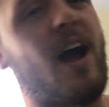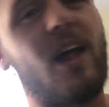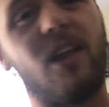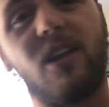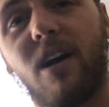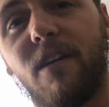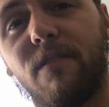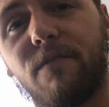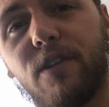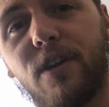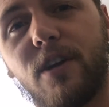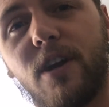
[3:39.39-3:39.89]
I
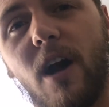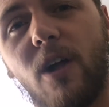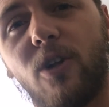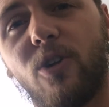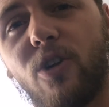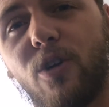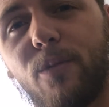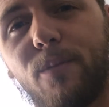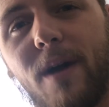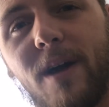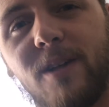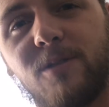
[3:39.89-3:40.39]
love the
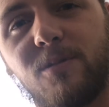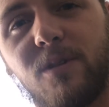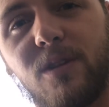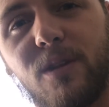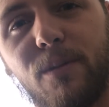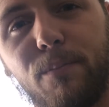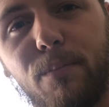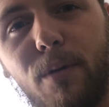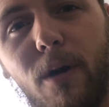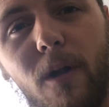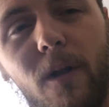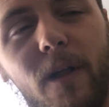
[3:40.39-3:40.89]
color. It reminds me of
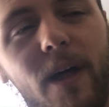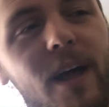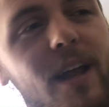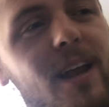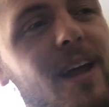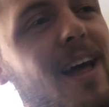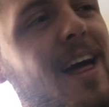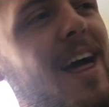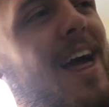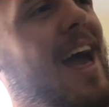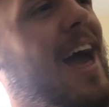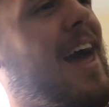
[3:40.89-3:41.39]
the Bullet,
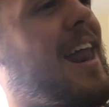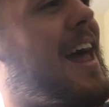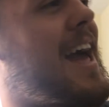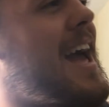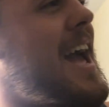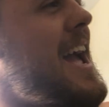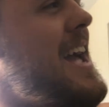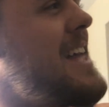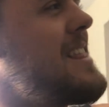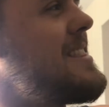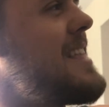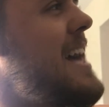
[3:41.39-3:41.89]
and I
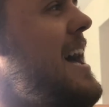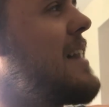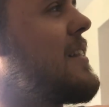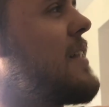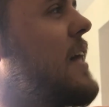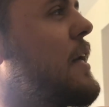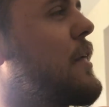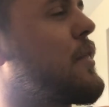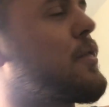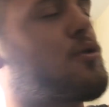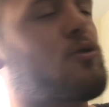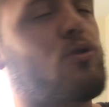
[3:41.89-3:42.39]
hate that
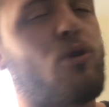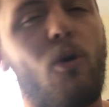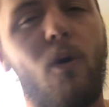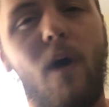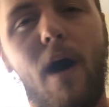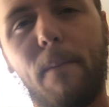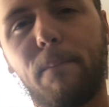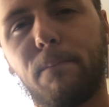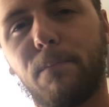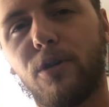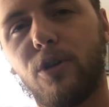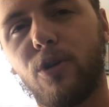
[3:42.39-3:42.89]
like throw
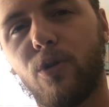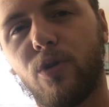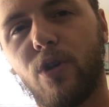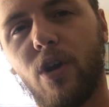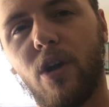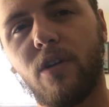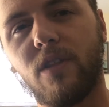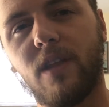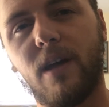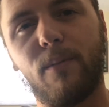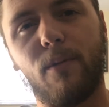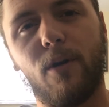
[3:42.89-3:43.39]
up
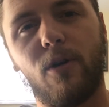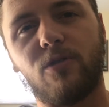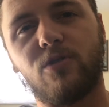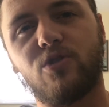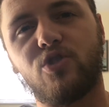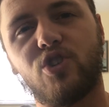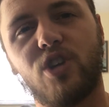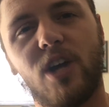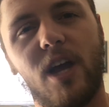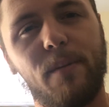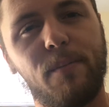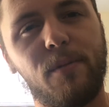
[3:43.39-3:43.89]
pewter that most
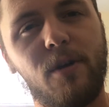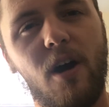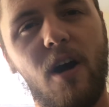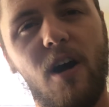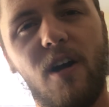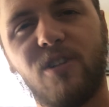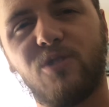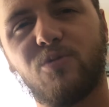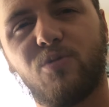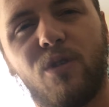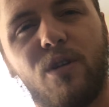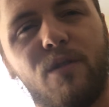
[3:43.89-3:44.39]
GM
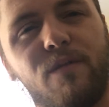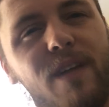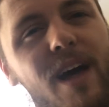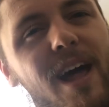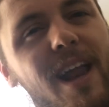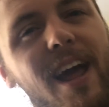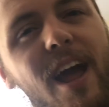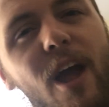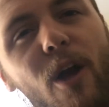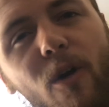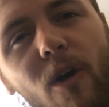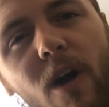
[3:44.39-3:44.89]
cars were of
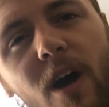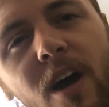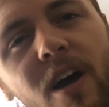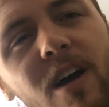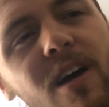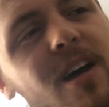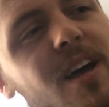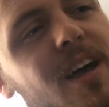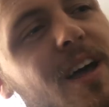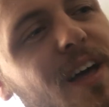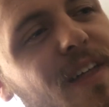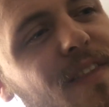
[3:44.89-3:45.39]
that era.
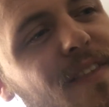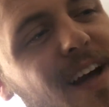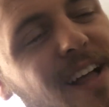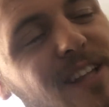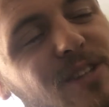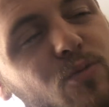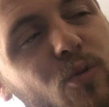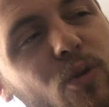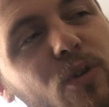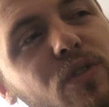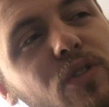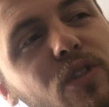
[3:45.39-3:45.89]

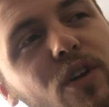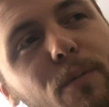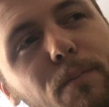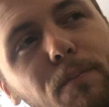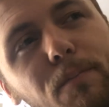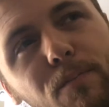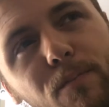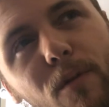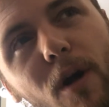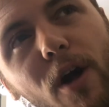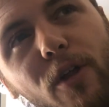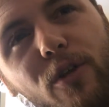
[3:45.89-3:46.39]
That's what the
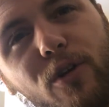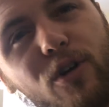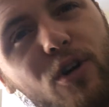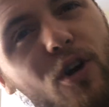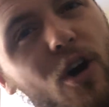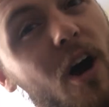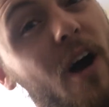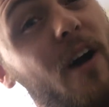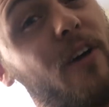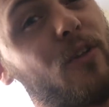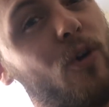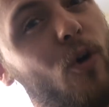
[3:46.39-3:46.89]
other
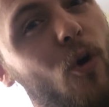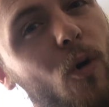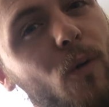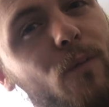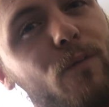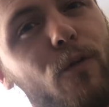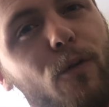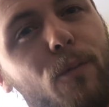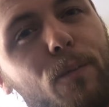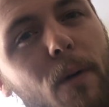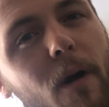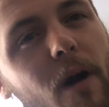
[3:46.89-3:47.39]
car, the
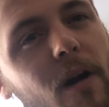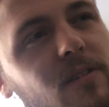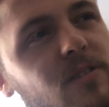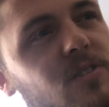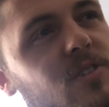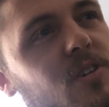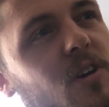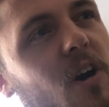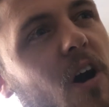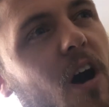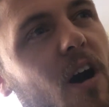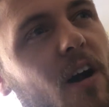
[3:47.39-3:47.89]
Hopeful
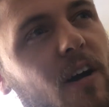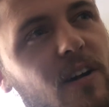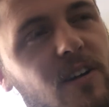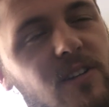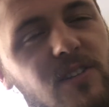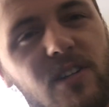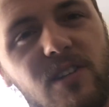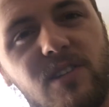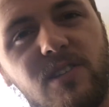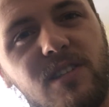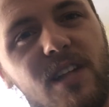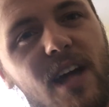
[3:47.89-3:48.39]
Parts car,
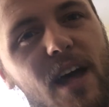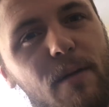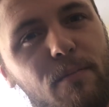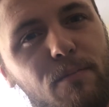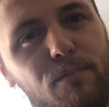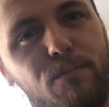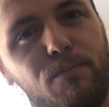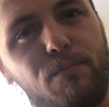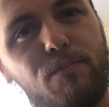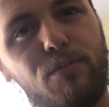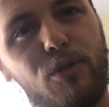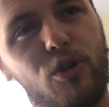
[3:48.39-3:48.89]
is. It's that
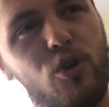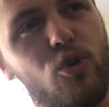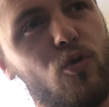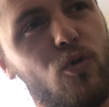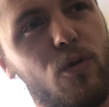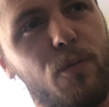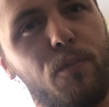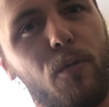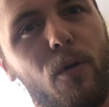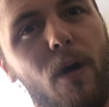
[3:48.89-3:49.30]
puke